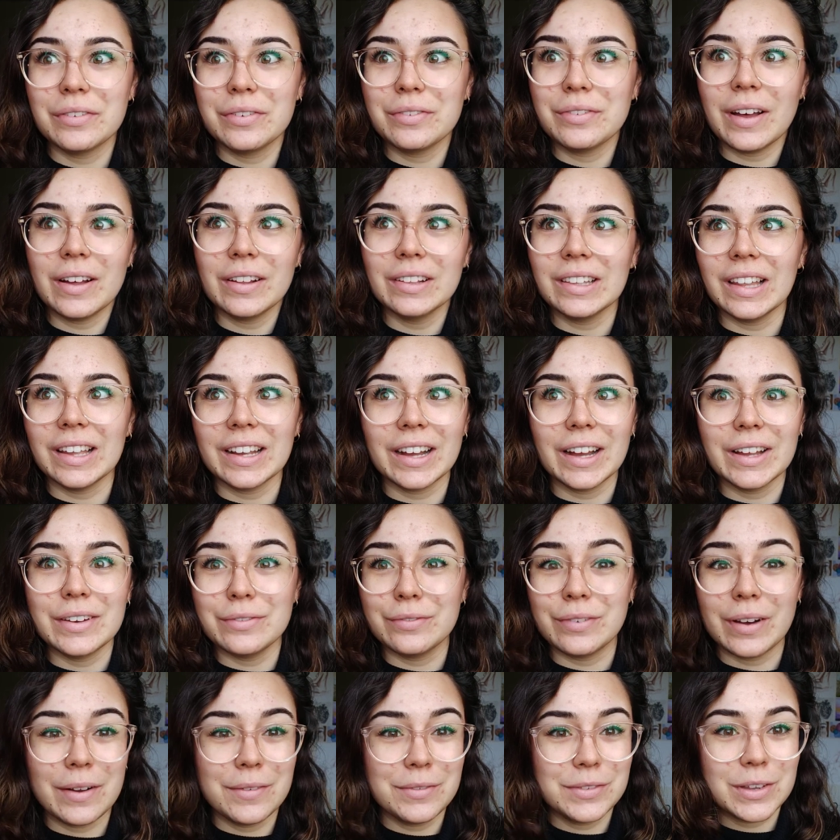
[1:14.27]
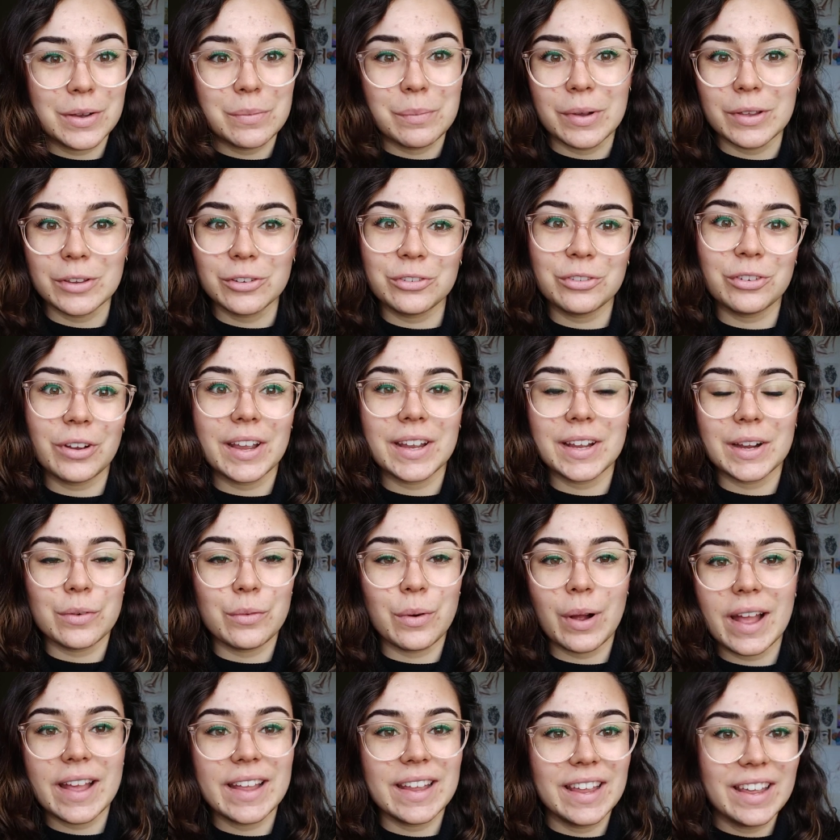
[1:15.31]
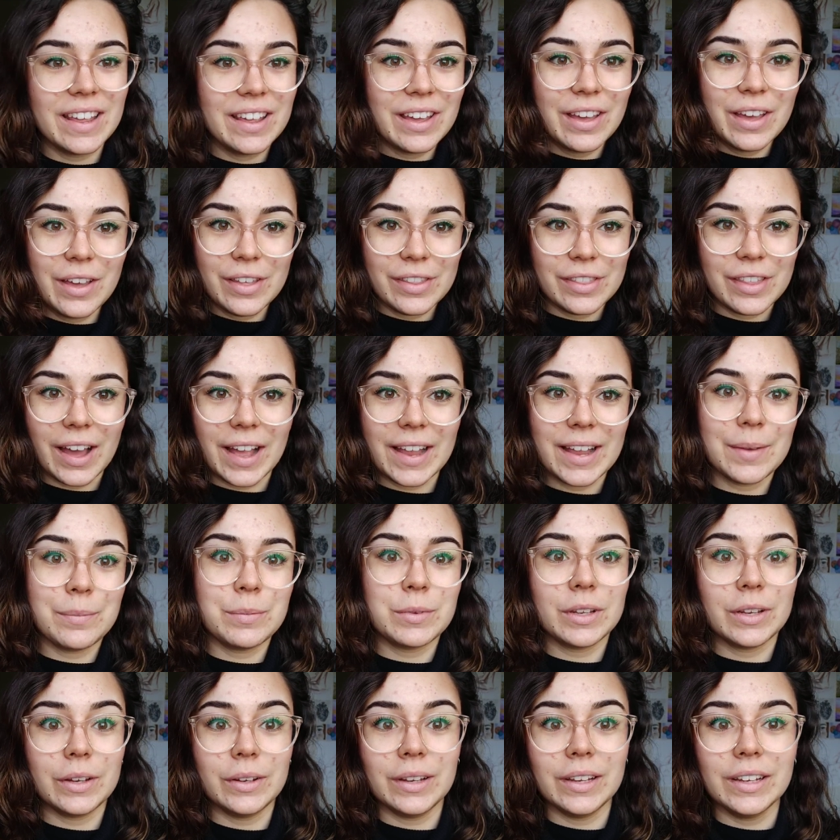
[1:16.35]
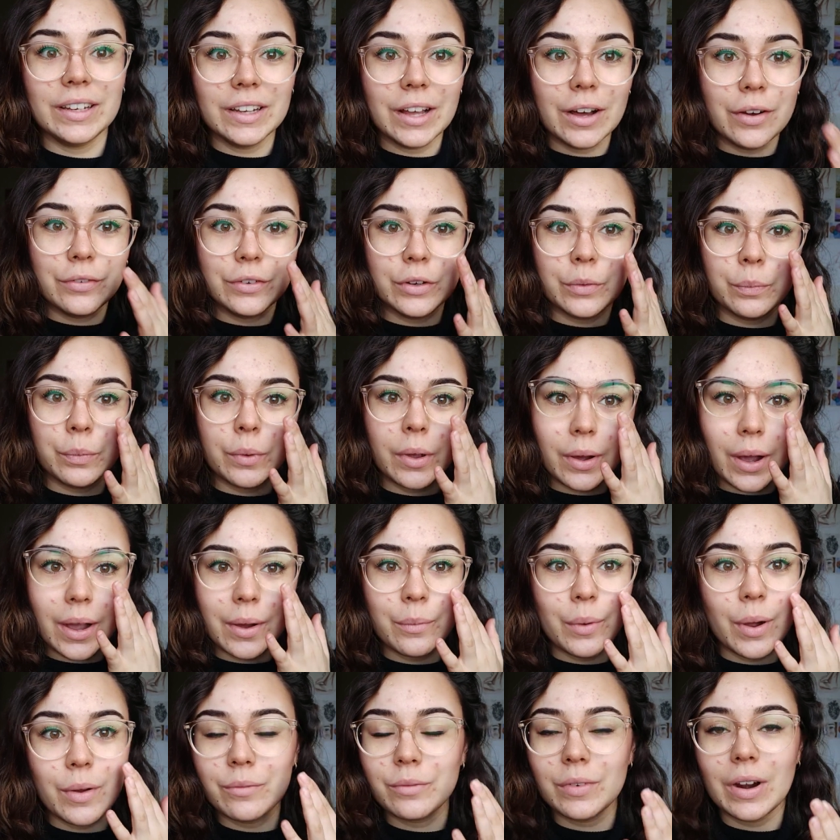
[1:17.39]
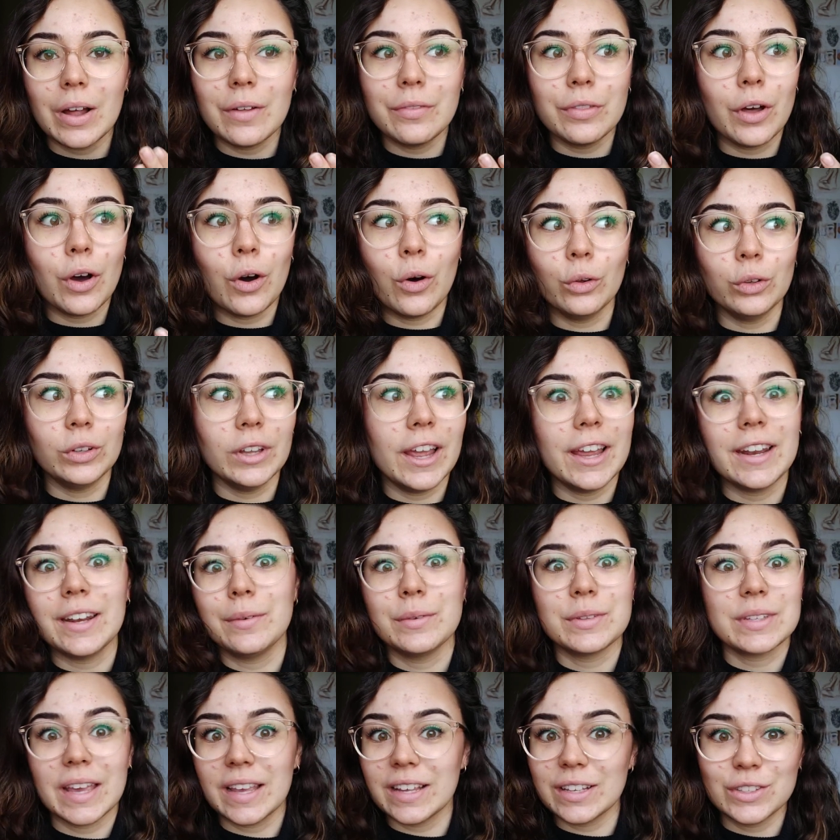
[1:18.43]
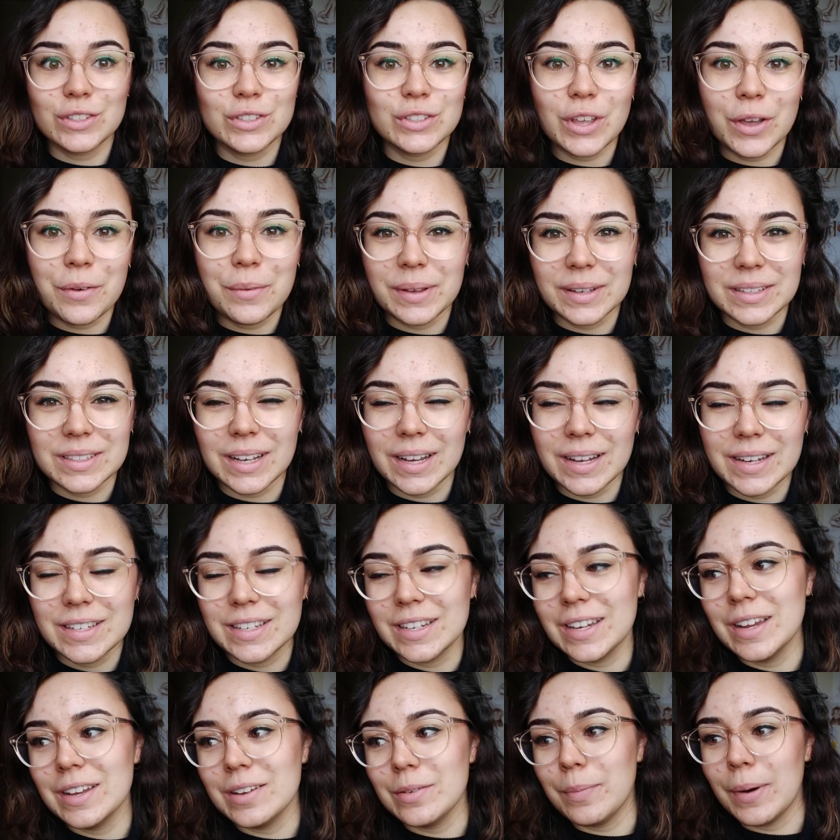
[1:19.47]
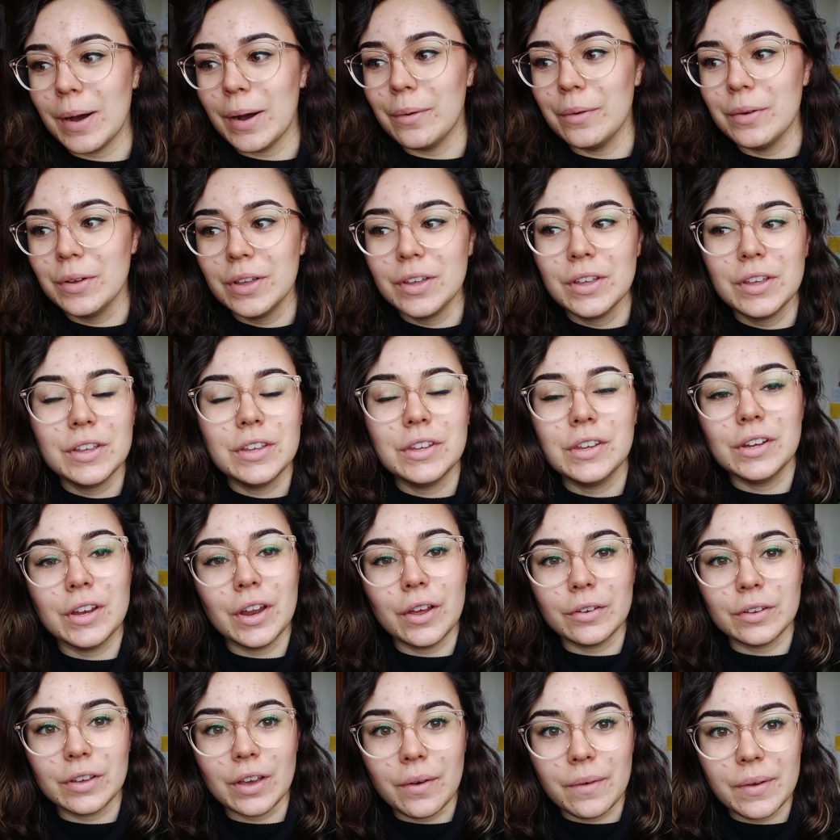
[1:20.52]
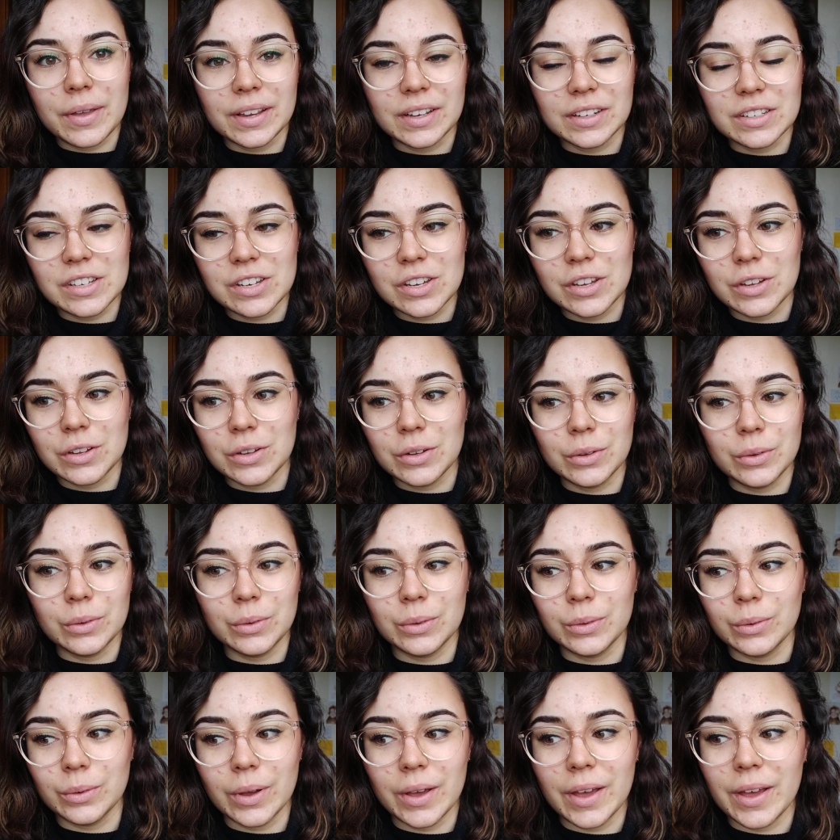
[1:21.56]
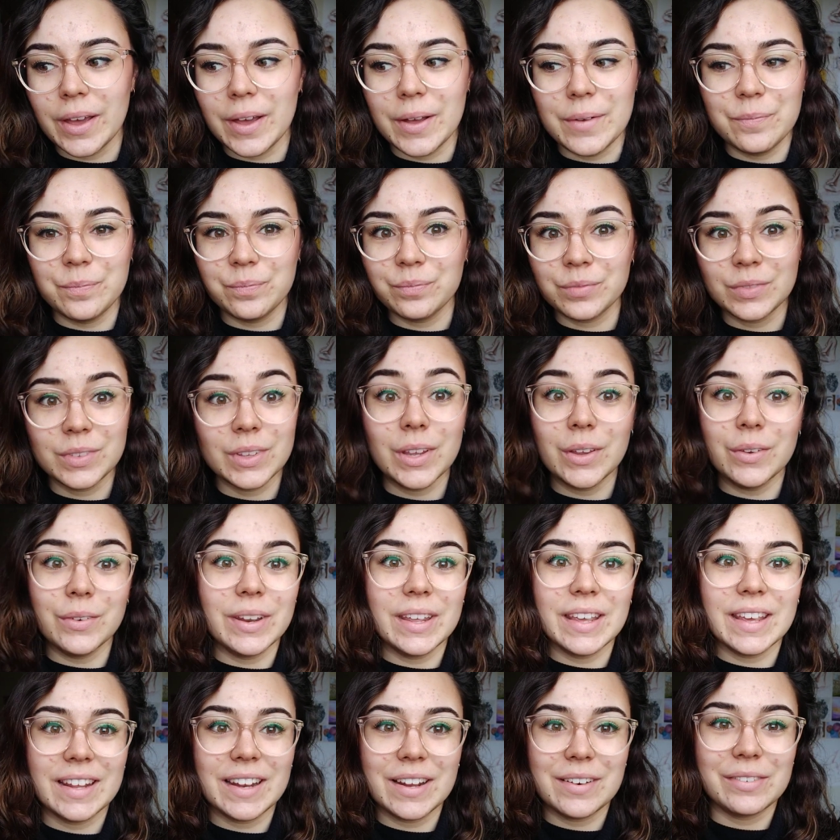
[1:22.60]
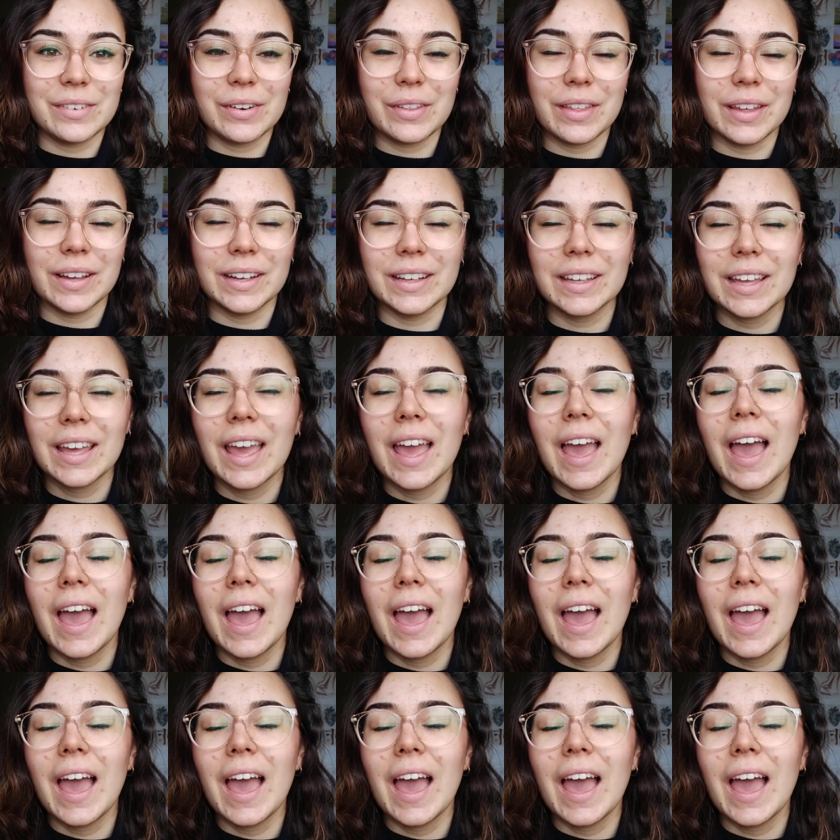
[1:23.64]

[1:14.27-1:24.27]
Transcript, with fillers: felt like I'd found somewhere straight away that I absolutely loved, and I went round the whole day, and I was getting so excited about you know going to um, uni and everything.